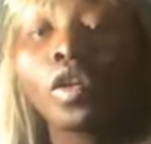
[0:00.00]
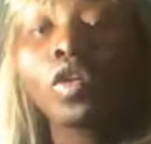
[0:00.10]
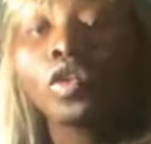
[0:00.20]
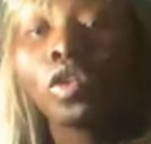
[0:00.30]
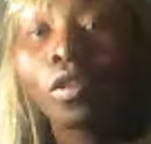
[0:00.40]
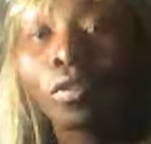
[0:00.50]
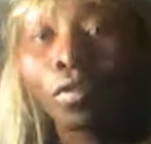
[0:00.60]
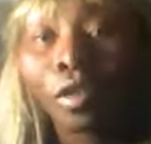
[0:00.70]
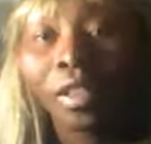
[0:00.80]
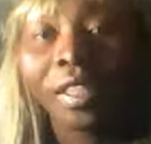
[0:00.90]
goes to the
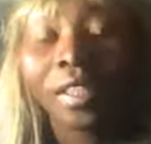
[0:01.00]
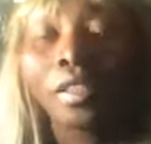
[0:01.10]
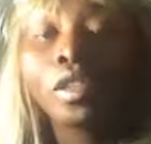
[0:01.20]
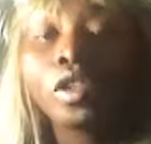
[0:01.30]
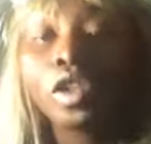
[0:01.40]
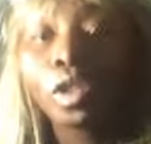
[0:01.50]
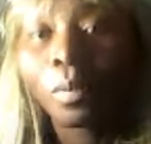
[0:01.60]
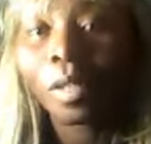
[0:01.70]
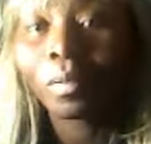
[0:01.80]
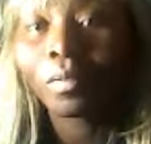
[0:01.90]
14 to
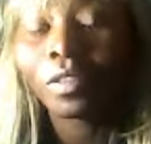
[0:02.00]
become